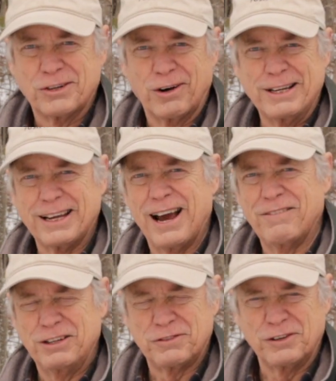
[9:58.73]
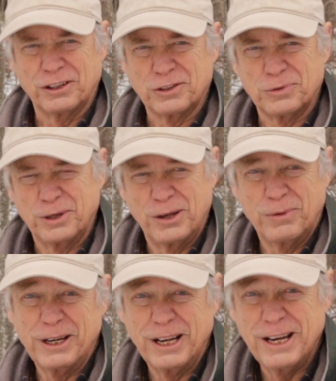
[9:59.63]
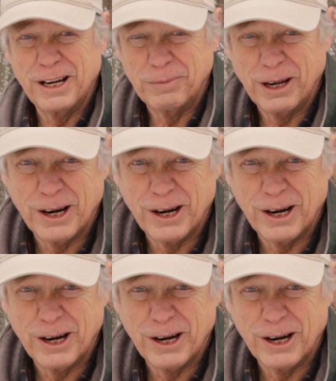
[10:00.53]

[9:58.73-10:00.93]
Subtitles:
great to have these filters with you when you need them, you